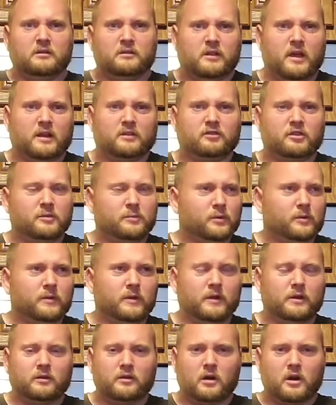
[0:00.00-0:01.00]
A lot cheaper
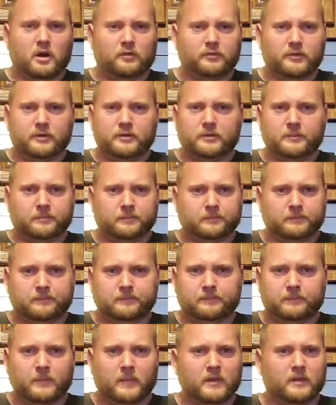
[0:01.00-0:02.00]
than coffee,
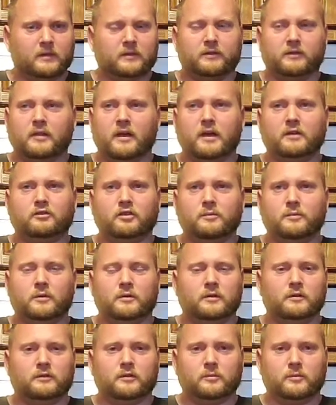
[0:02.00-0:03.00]
and it's a lot cheaper
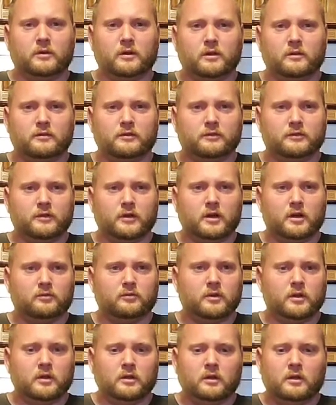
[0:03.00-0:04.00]
than some other stuff.
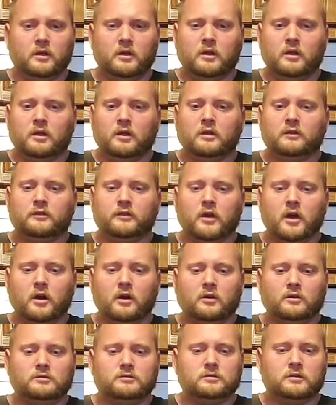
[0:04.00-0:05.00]

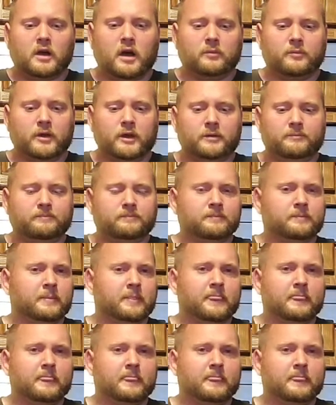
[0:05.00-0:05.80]
So, I mean,